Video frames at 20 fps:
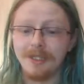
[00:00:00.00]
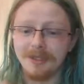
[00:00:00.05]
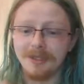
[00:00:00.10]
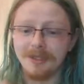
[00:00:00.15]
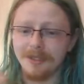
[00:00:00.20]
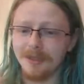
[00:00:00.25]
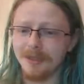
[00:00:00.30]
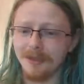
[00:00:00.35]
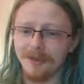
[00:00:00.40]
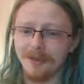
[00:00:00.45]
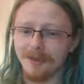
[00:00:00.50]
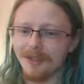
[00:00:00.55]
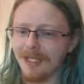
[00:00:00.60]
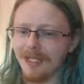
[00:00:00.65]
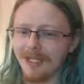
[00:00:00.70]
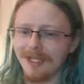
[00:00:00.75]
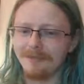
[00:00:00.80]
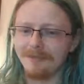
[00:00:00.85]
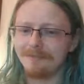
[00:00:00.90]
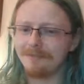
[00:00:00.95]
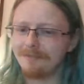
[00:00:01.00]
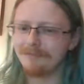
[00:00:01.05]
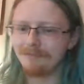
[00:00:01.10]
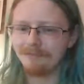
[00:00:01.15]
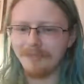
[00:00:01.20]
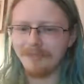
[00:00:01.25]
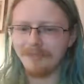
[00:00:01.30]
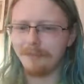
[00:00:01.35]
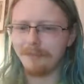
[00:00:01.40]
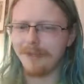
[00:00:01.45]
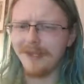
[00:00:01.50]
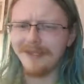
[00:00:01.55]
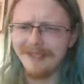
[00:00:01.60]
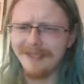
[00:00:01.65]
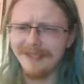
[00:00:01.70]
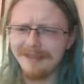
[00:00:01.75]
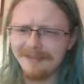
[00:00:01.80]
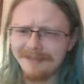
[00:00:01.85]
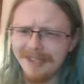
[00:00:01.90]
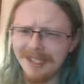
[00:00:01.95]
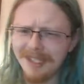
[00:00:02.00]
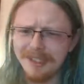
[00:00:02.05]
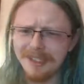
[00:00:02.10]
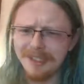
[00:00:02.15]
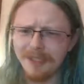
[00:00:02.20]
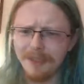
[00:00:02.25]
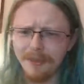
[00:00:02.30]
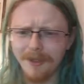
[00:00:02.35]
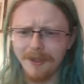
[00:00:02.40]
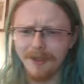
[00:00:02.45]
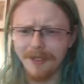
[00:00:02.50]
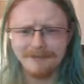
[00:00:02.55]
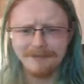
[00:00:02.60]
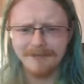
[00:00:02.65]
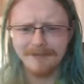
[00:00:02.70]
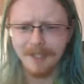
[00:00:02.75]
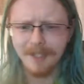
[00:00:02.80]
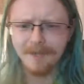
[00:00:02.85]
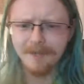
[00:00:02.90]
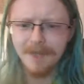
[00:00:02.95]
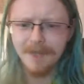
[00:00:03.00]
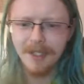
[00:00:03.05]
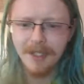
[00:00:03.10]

So yeah, implanting things in your body, no.